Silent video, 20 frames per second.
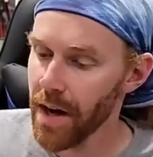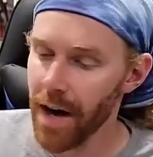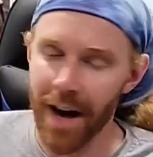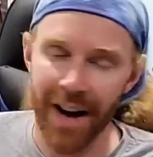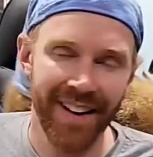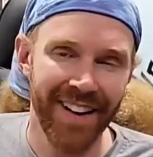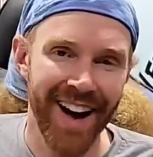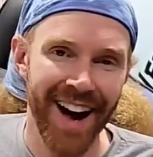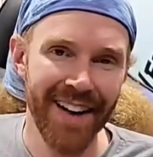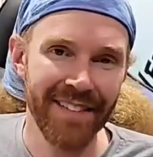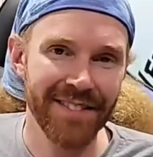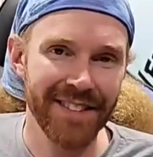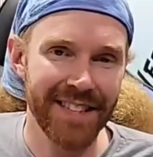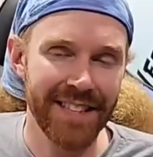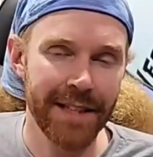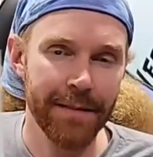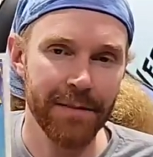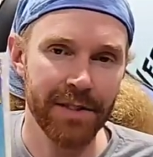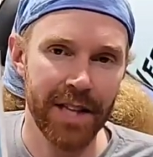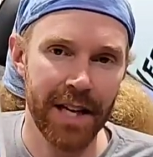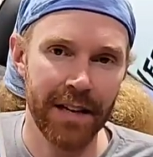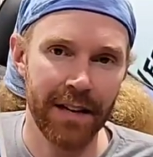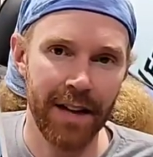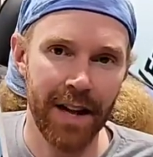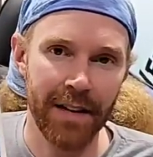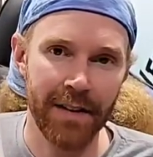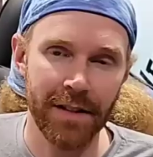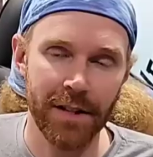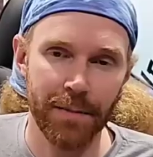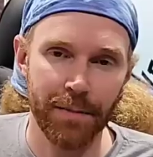I've seen him sign a
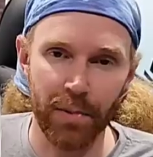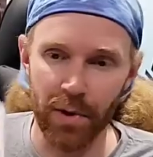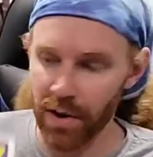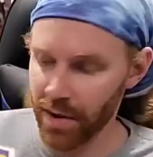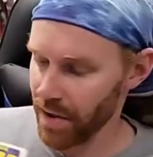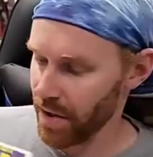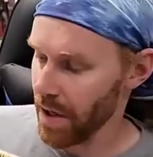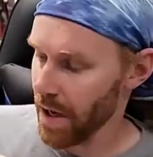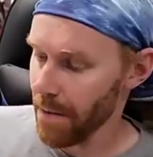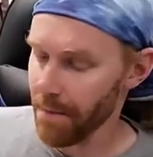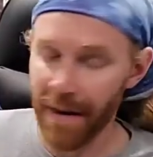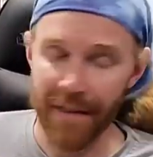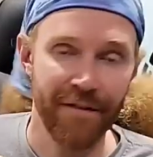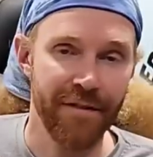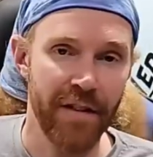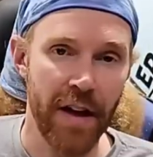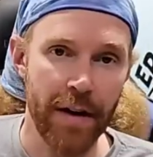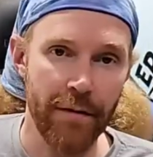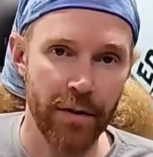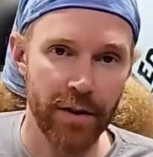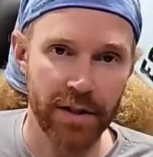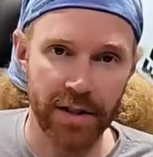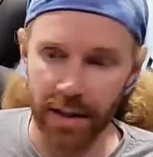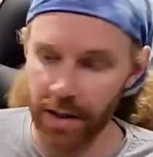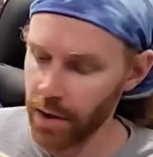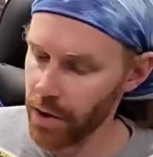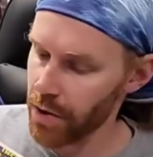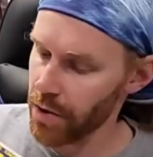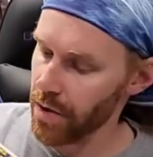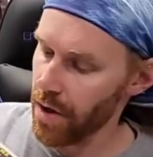lot of these books. My favorite
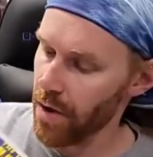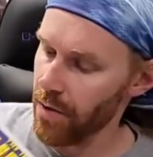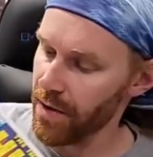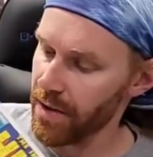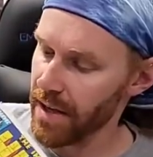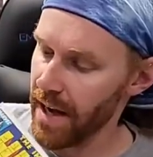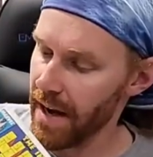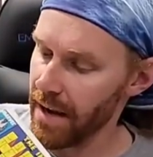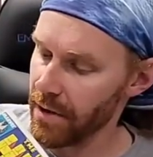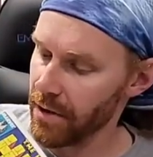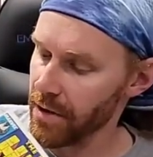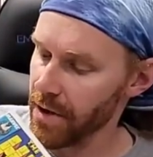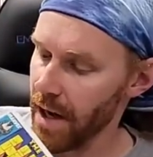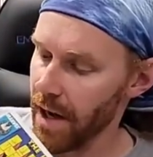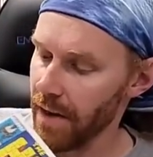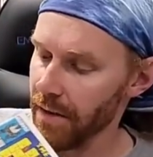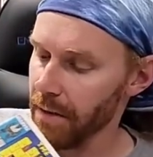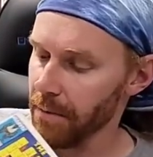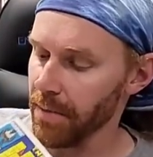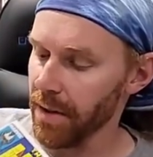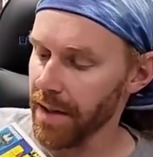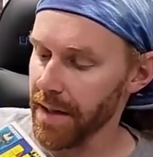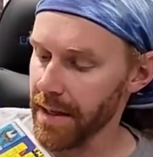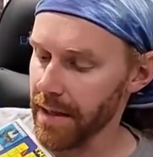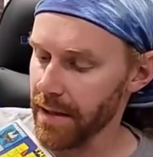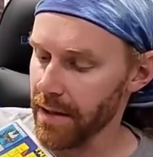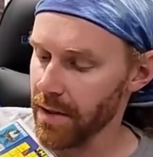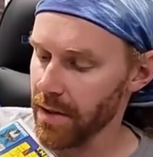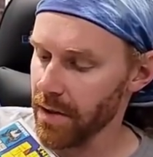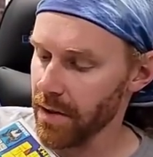signature, though, is actually on the
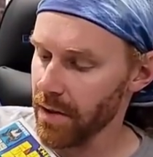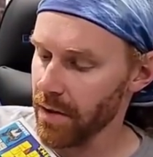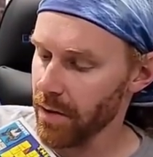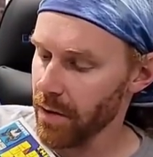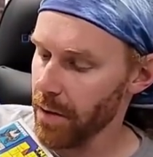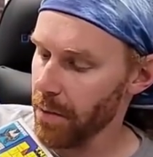Blades.